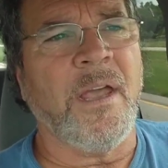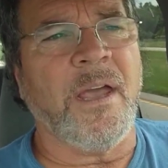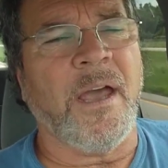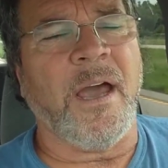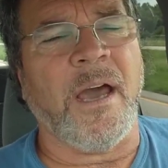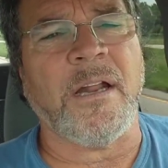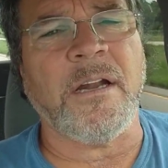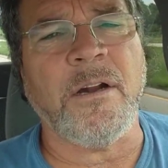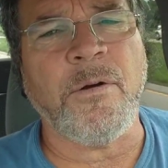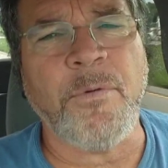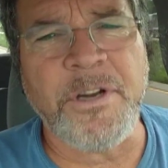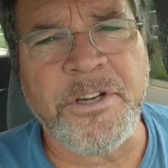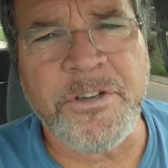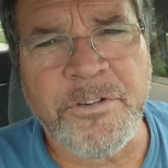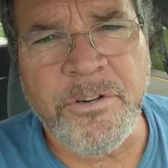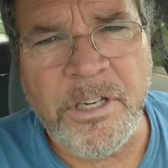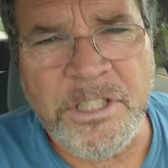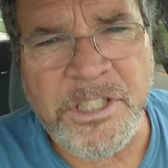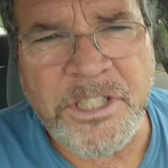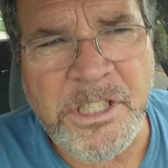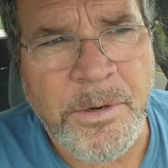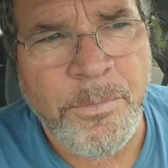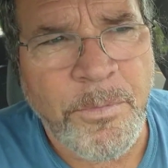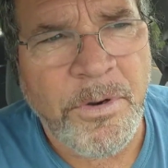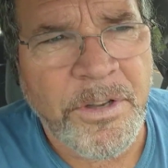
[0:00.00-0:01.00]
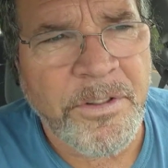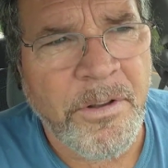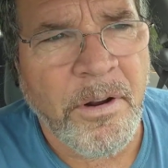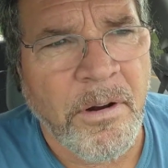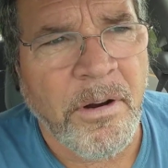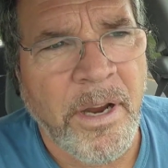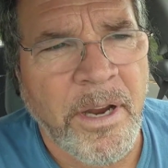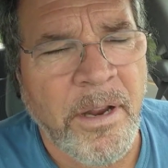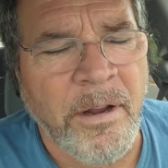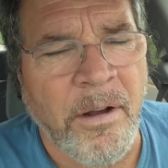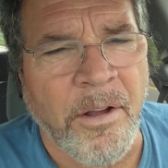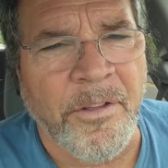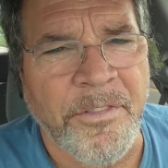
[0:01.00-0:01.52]
How do we trust him with our
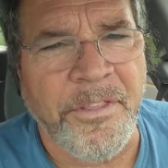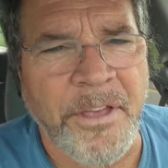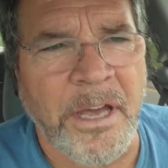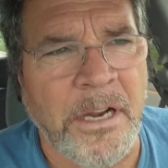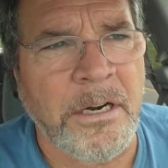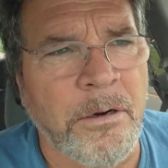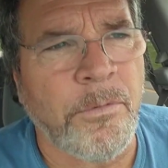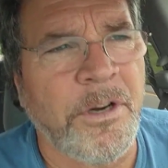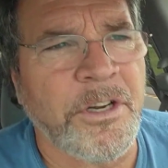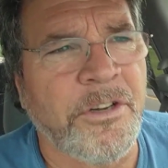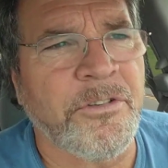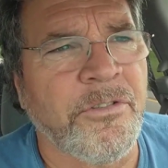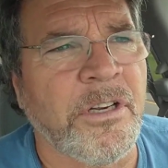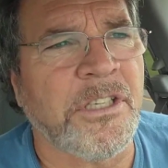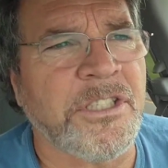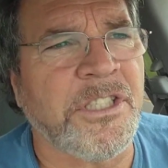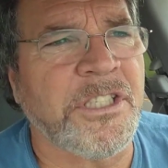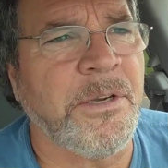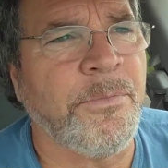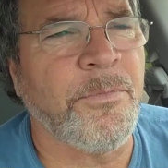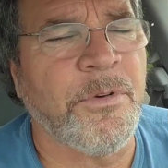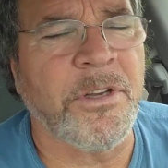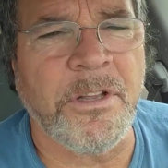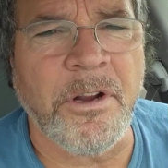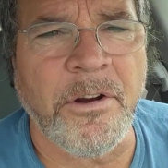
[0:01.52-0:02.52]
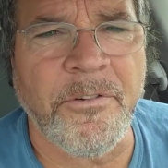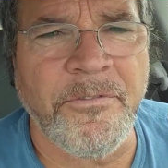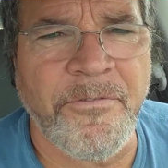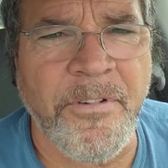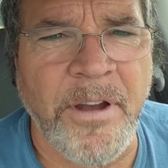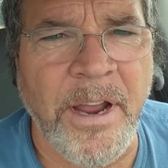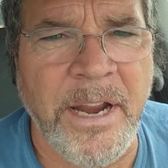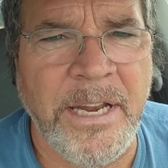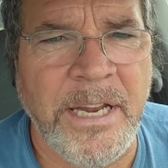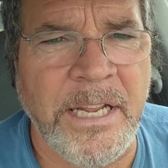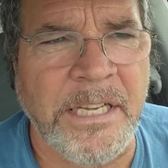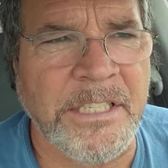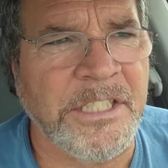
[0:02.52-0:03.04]
health? How do we trust him with our
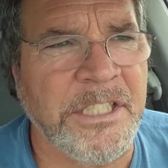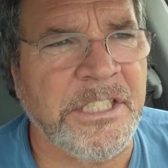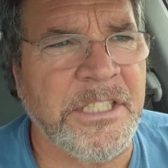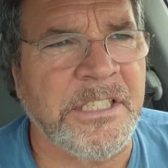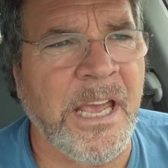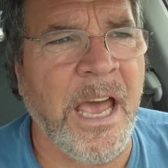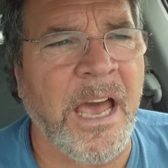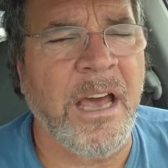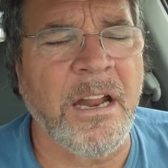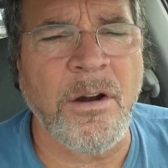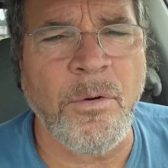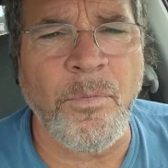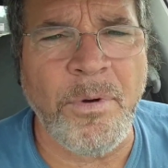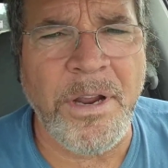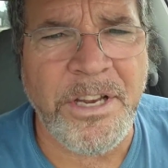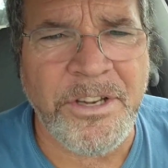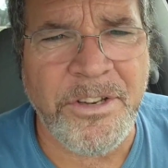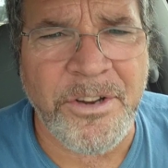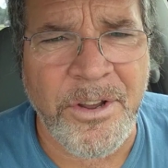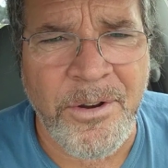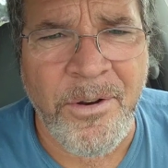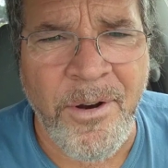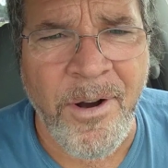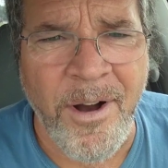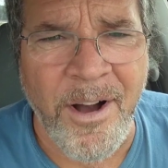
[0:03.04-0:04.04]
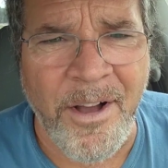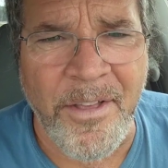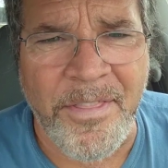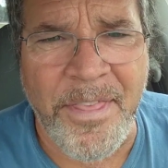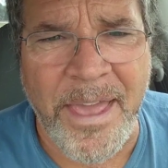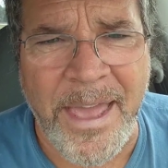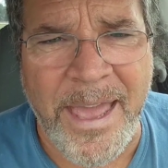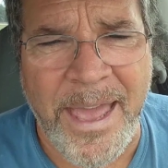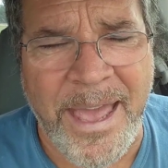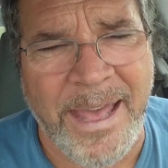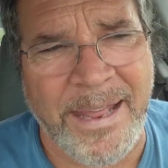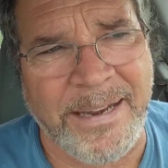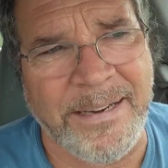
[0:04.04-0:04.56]
finances? How do we do all
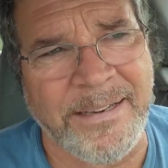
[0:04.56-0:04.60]
that?